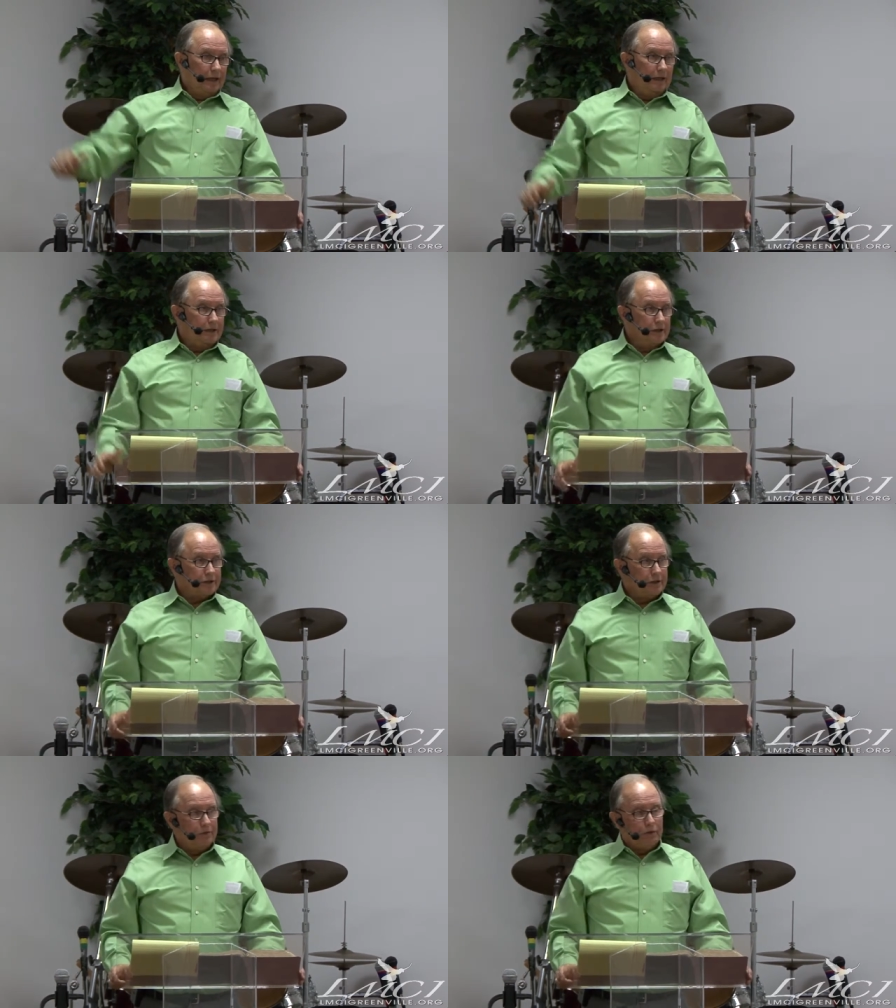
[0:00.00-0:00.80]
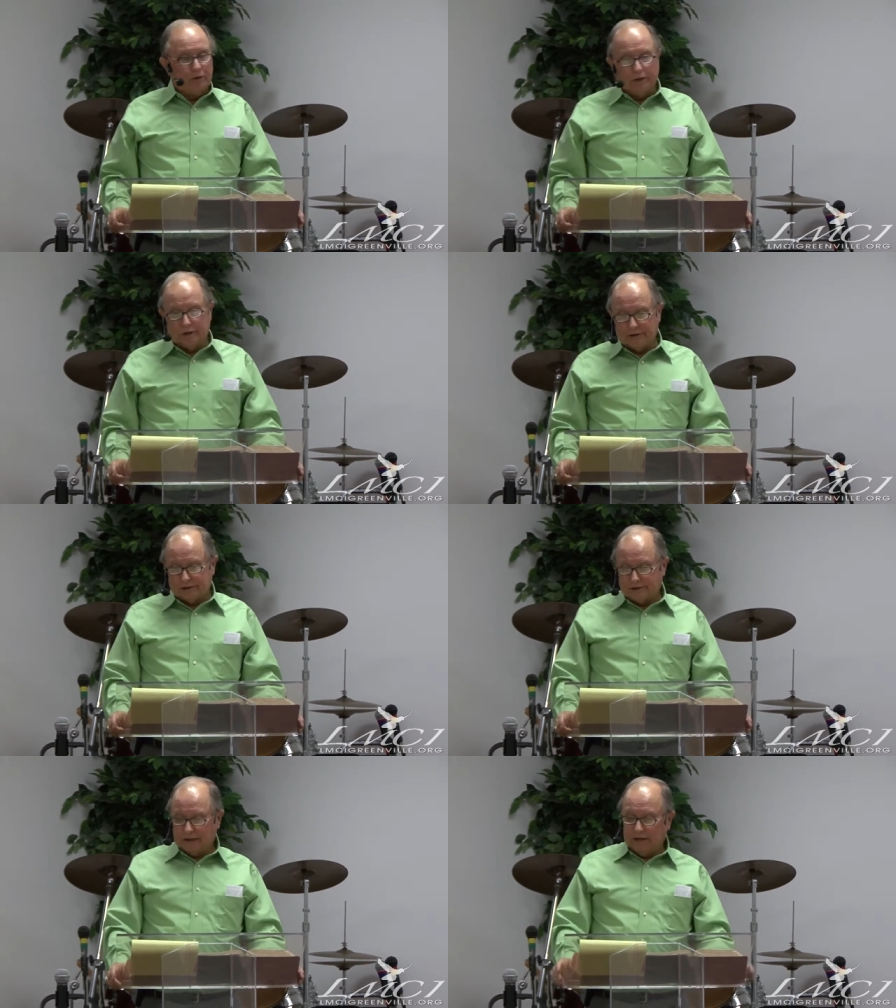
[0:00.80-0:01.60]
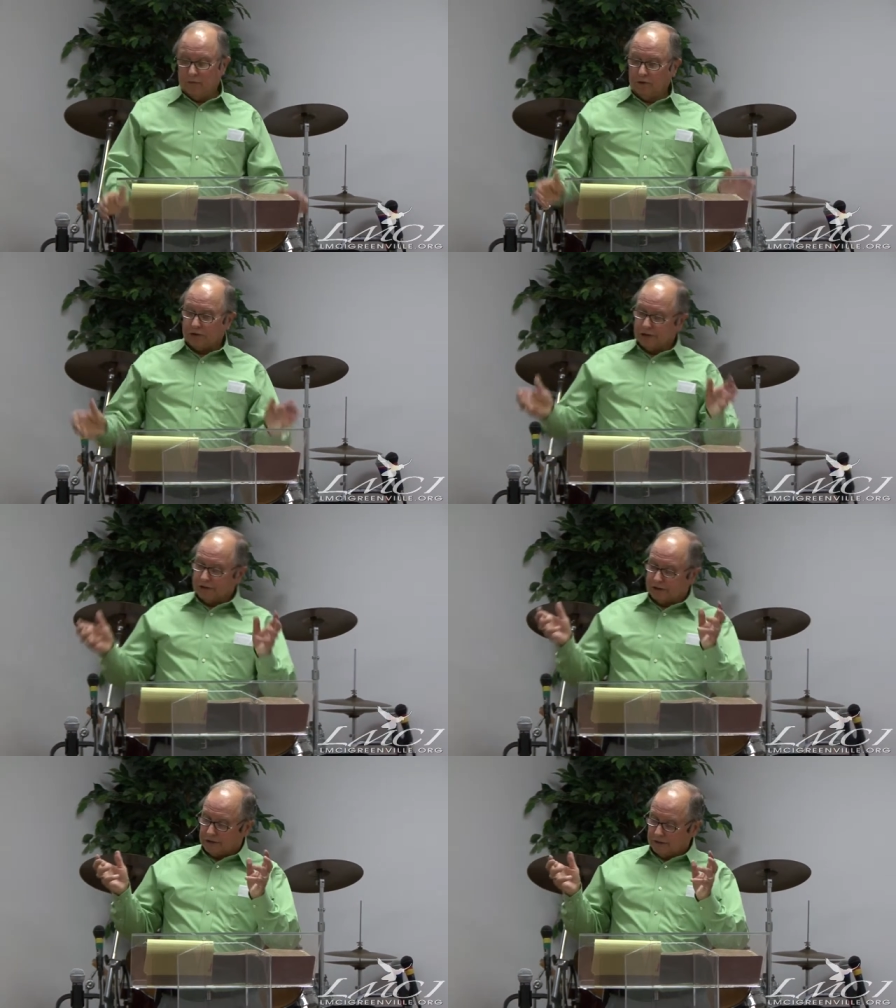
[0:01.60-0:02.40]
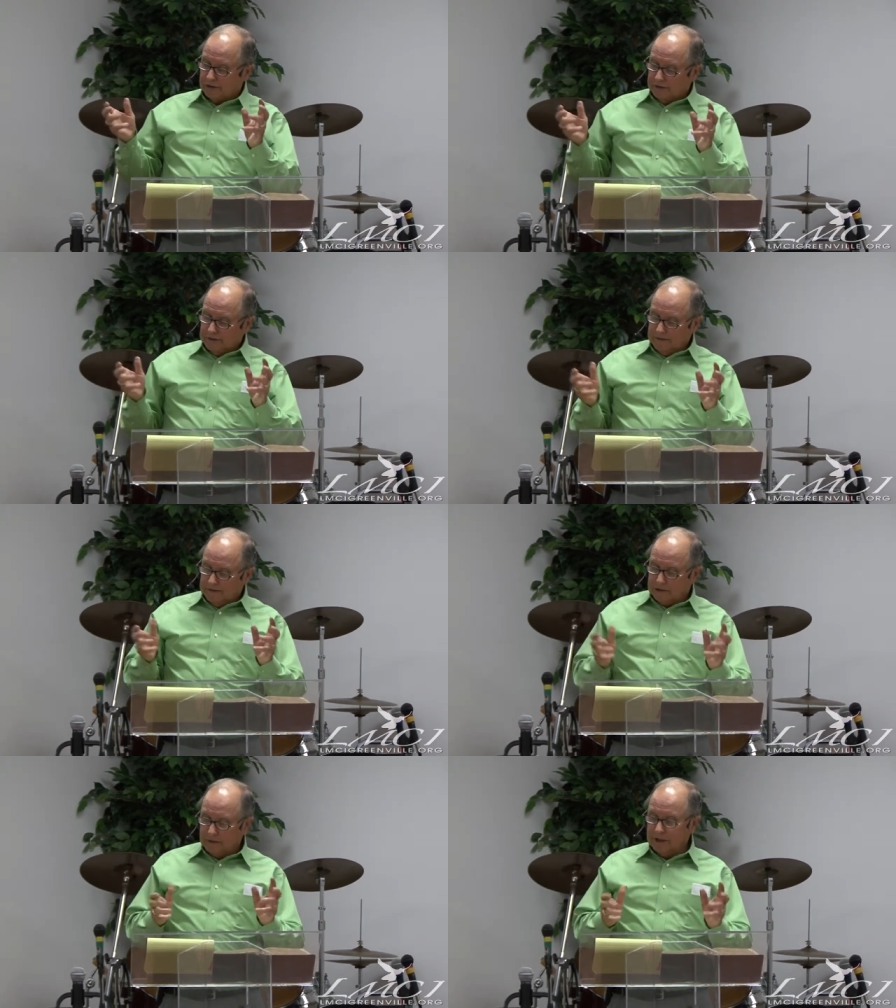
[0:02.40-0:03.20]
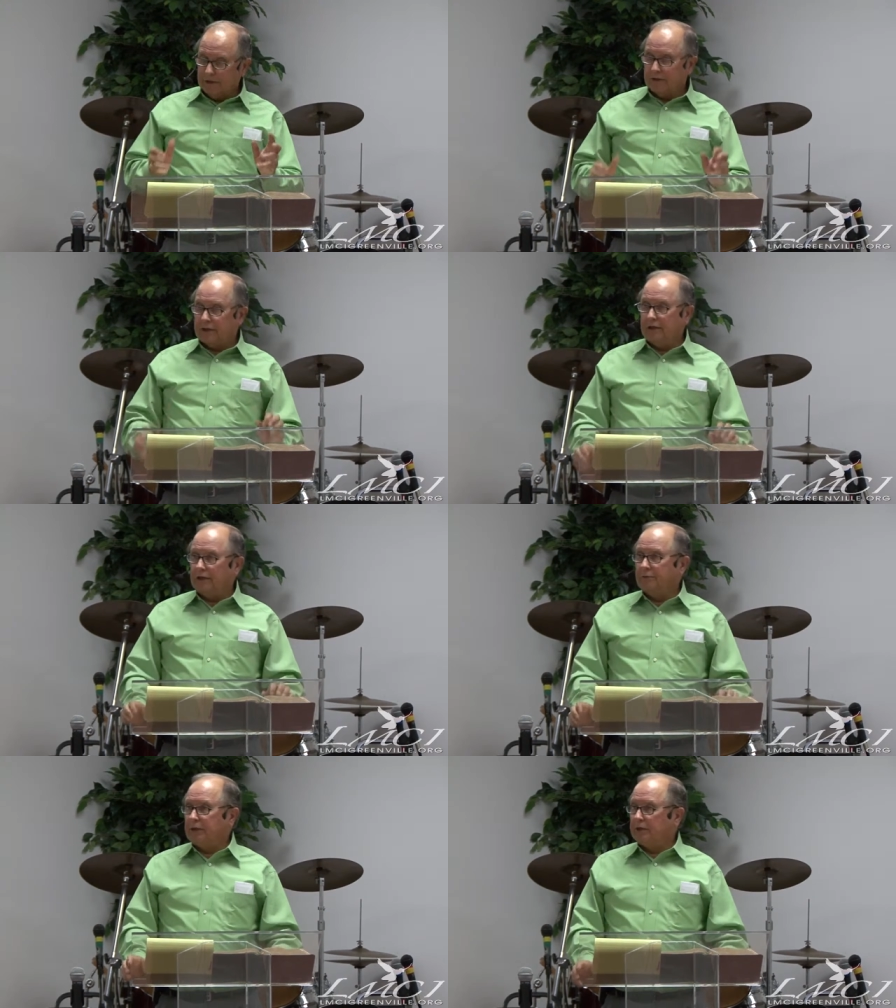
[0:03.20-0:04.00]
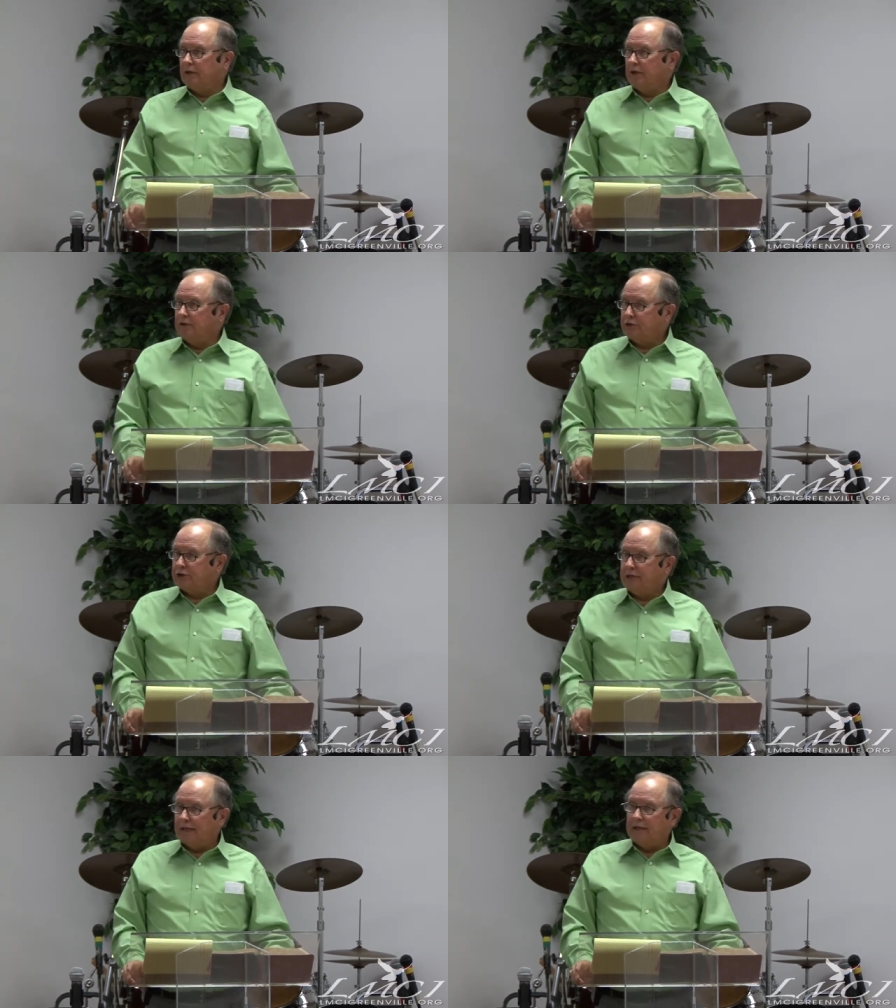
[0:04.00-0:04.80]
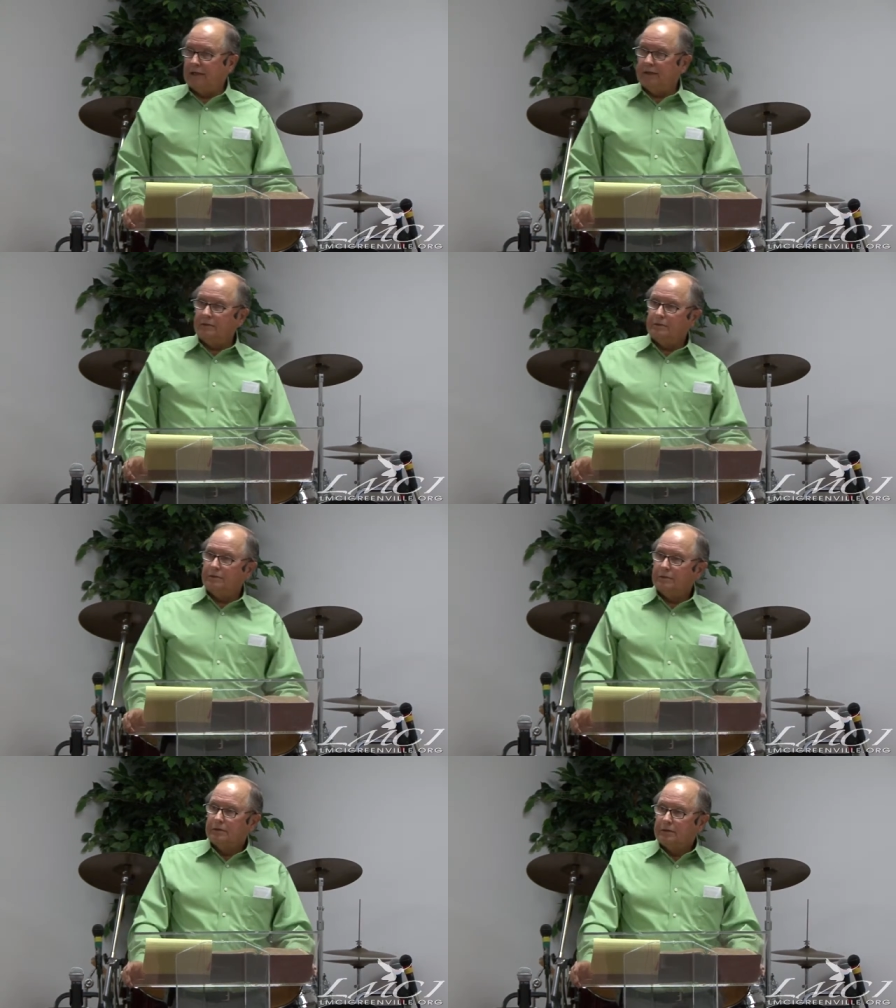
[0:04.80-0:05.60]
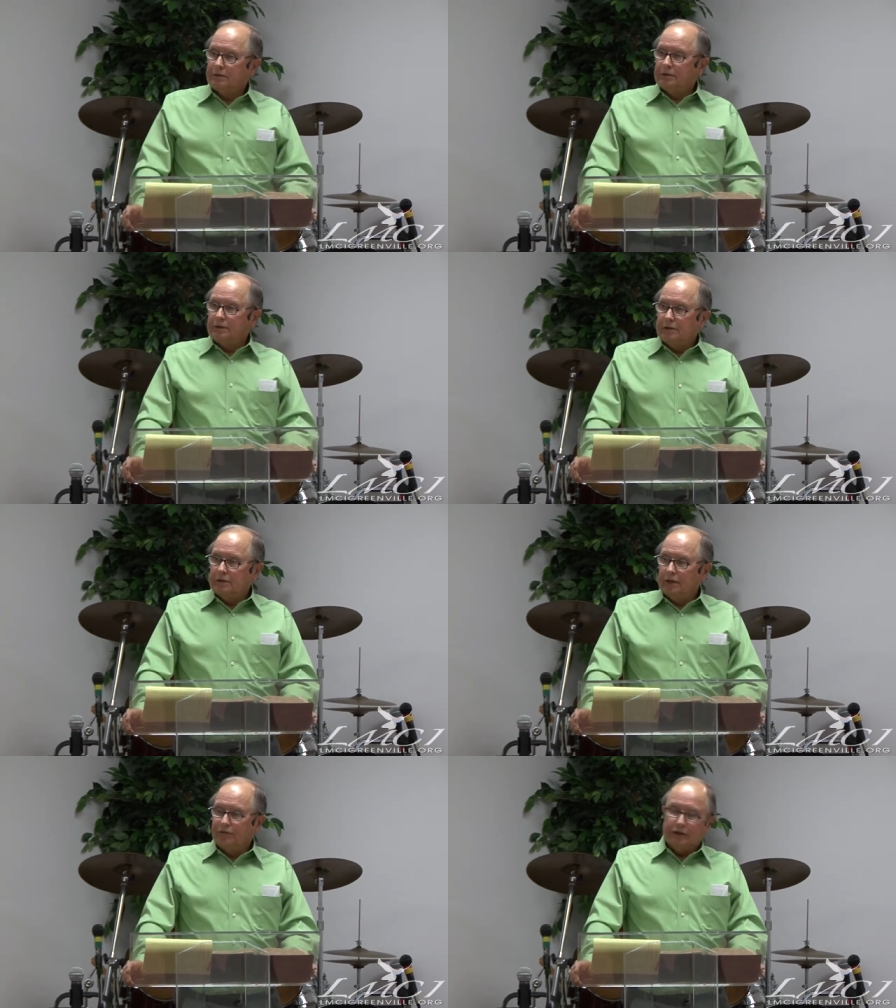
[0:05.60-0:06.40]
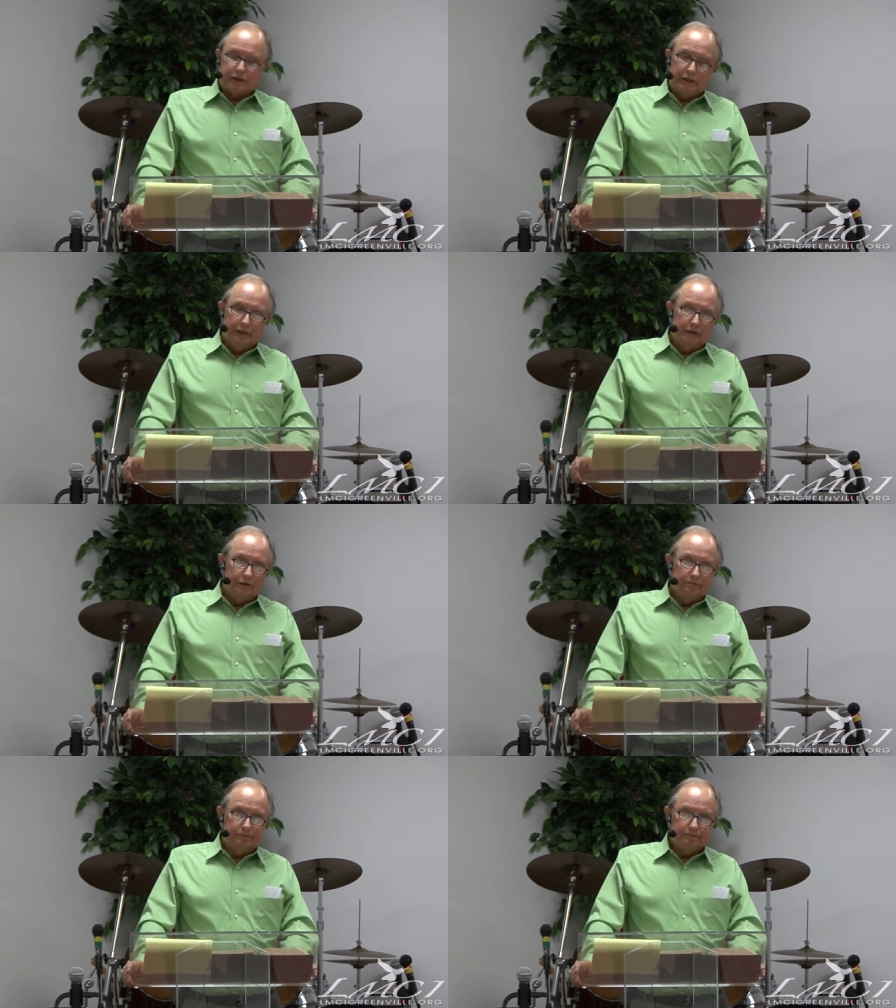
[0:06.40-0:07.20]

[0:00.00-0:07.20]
He doesn't want us, he wants us to come into the kingdom, get understanding of his kingdom.